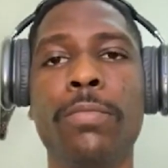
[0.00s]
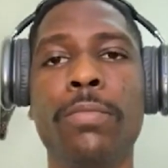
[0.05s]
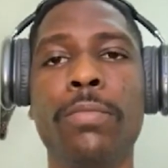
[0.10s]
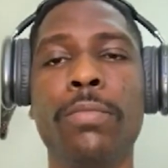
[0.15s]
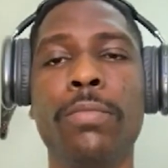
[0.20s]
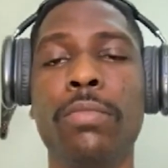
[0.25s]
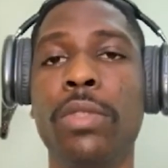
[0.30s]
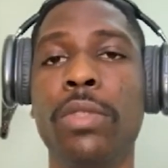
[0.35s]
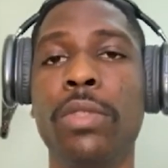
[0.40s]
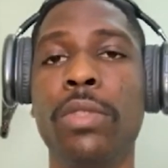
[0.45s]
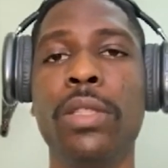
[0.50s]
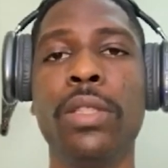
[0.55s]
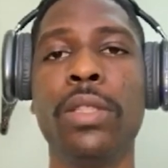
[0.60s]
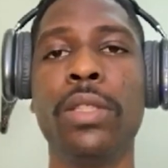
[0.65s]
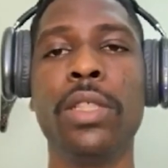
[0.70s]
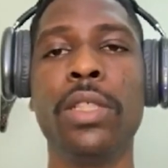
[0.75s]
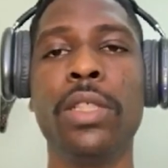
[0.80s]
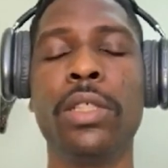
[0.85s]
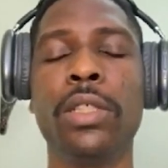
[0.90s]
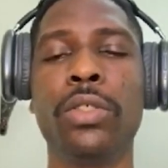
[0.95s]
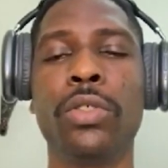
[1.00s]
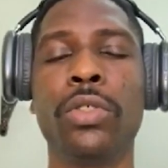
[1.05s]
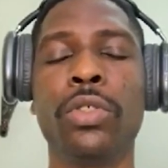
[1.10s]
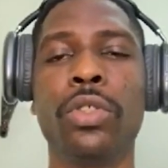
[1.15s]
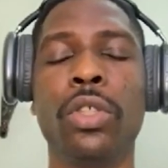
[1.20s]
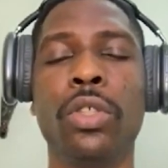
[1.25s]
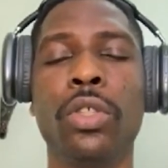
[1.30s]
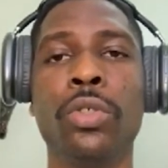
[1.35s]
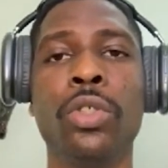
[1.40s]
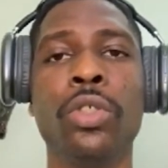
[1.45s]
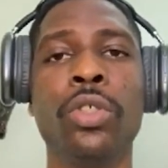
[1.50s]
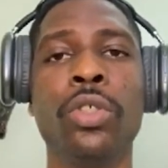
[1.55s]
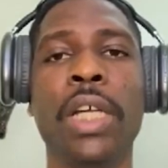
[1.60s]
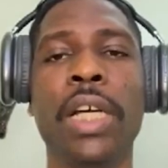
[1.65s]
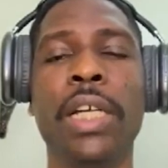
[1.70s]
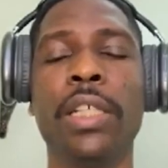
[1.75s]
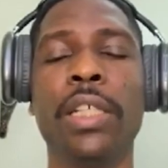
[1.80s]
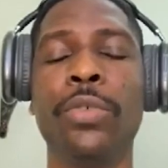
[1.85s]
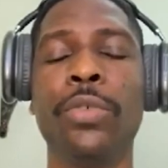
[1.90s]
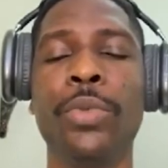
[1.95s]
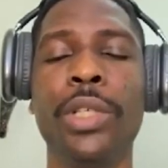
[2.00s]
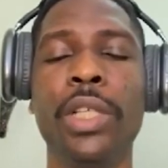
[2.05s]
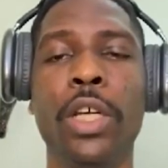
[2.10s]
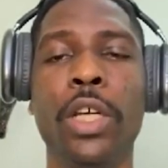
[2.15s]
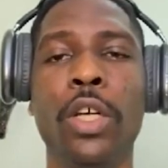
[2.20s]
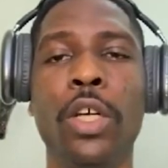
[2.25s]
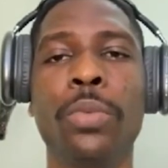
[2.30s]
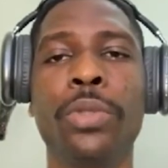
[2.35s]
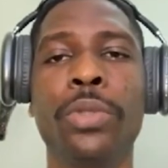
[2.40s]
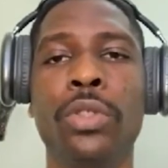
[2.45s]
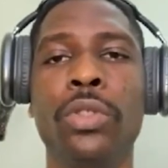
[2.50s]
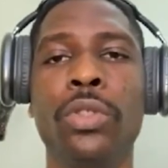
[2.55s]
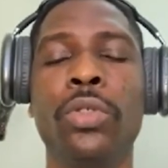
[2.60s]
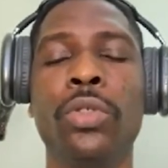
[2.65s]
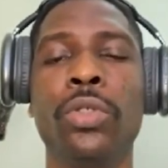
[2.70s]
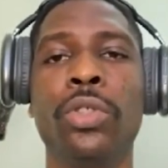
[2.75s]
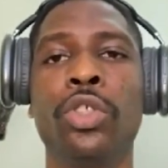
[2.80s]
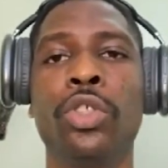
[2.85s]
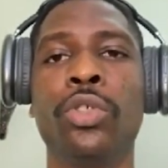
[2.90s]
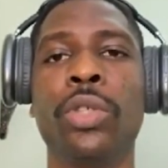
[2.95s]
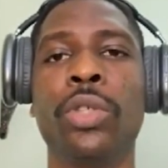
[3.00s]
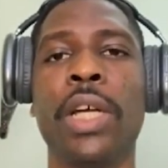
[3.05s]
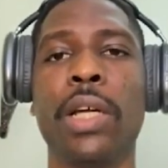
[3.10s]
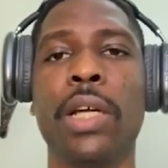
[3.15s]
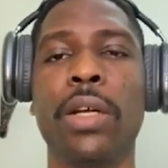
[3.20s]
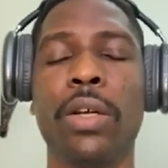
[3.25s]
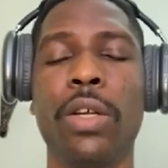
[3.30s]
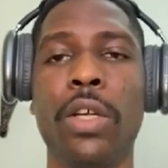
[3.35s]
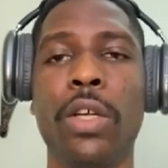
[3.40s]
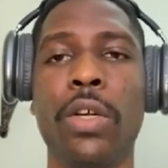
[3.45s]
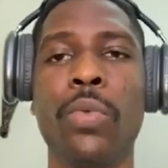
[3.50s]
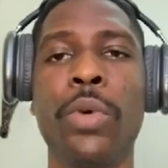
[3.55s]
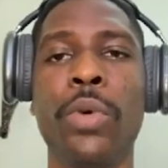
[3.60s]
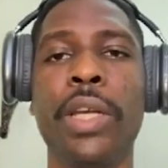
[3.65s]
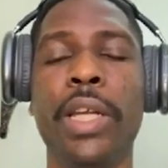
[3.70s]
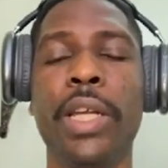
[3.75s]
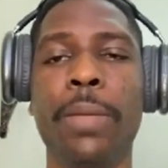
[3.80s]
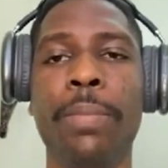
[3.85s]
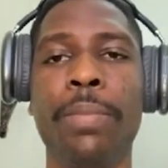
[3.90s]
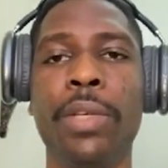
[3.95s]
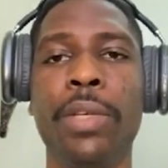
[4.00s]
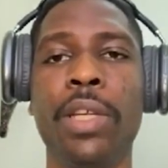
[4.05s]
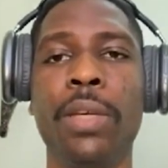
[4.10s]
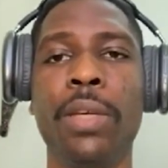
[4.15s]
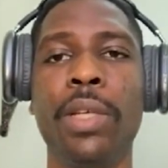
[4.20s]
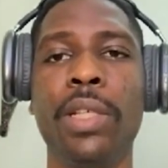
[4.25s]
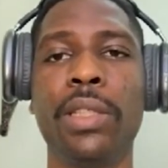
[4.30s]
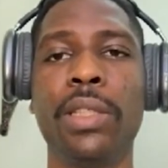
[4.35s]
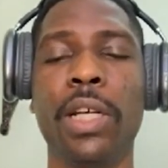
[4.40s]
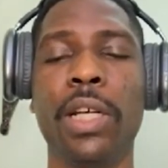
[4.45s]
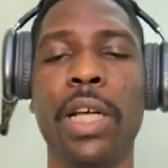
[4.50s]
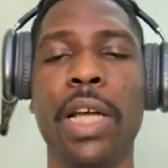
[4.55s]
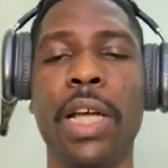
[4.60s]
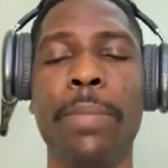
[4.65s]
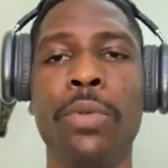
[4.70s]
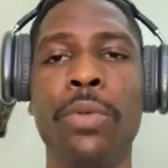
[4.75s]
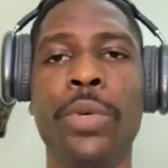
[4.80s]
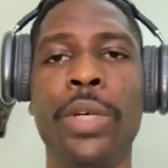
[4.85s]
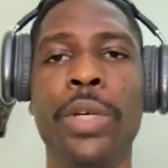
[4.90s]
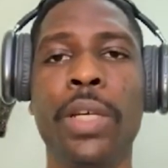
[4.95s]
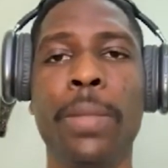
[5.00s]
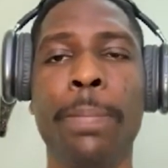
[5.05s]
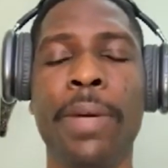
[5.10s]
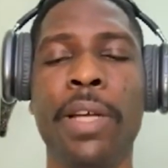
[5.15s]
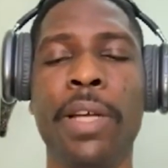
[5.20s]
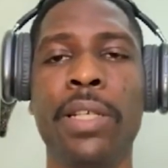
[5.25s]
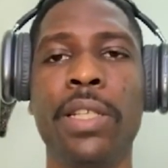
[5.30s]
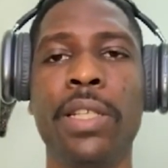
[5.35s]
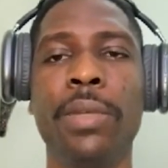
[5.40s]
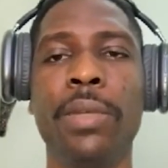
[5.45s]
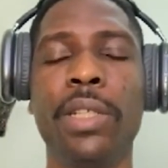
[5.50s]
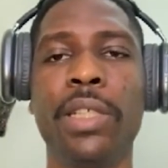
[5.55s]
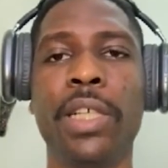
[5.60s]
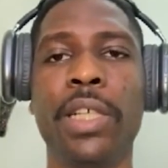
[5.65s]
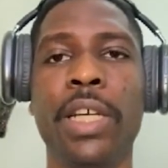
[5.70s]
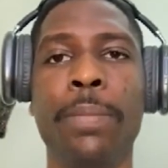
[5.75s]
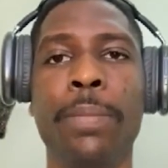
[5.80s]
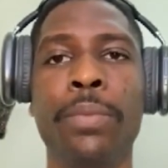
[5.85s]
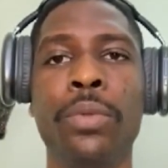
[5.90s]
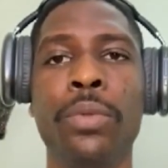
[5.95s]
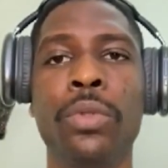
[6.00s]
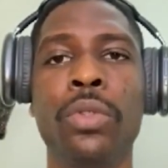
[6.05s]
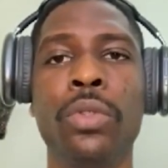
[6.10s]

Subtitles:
disease, or that it really helps track when epidemics happen, when pandemics happen.